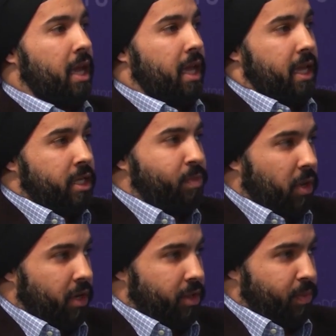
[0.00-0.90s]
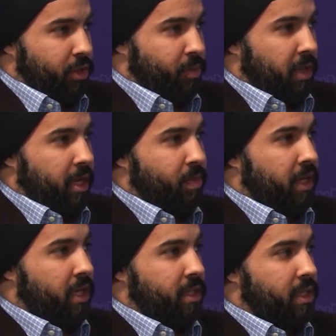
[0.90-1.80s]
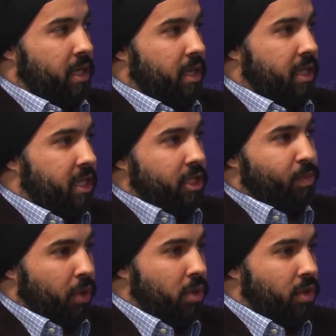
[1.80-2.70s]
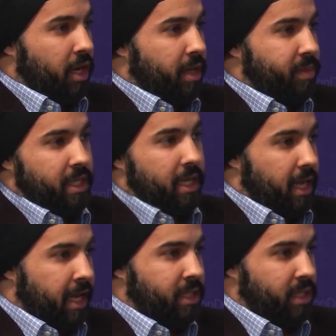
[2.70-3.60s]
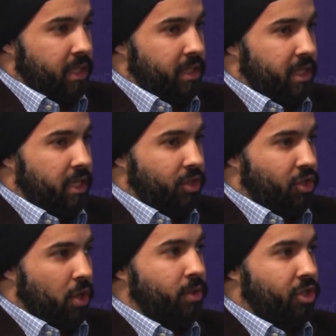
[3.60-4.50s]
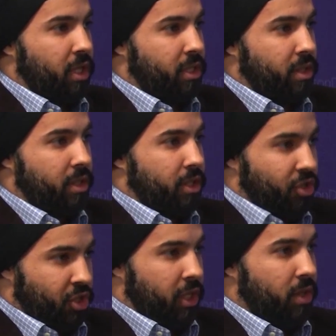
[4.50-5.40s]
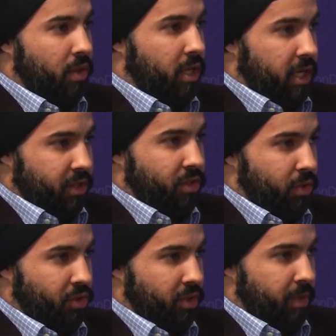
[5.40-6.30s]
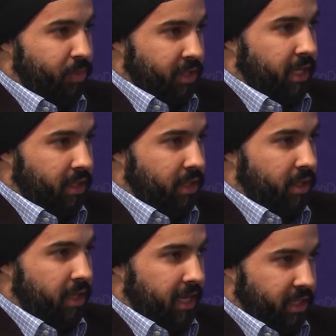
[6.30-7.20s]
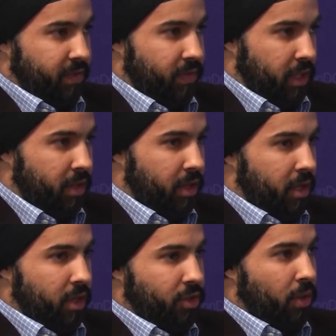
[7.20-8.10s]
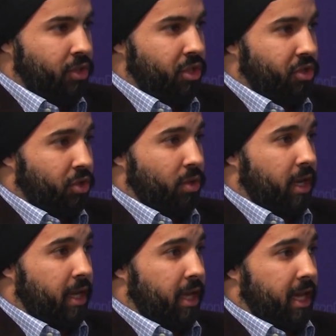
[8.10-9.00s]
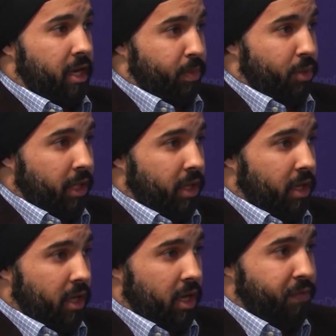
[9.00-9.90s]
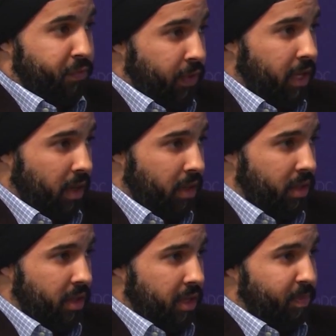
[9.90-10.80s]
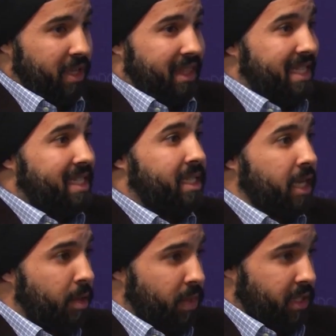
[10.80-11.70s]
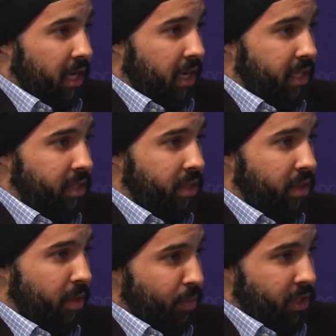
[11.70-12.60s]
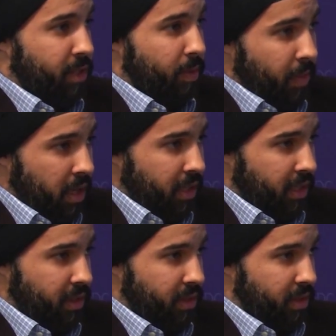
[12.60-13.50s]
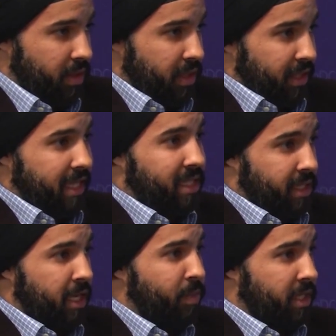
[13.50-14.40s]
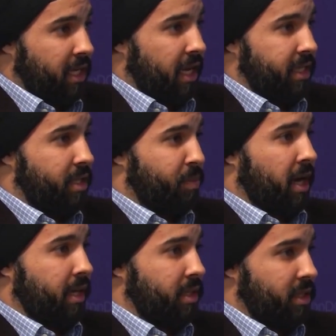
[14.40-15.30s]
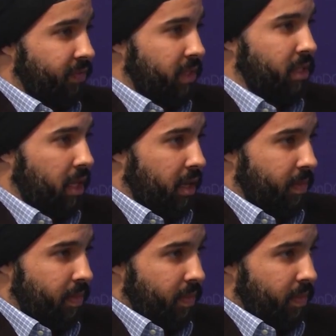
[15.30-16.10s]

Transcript: it is part of the pushback because these programs, in essence, don't just chill constitutionally protected activity, don't just create an umbrella of fear, but they stigmatize Muslim Americans. They stigmatize the practice of Islam.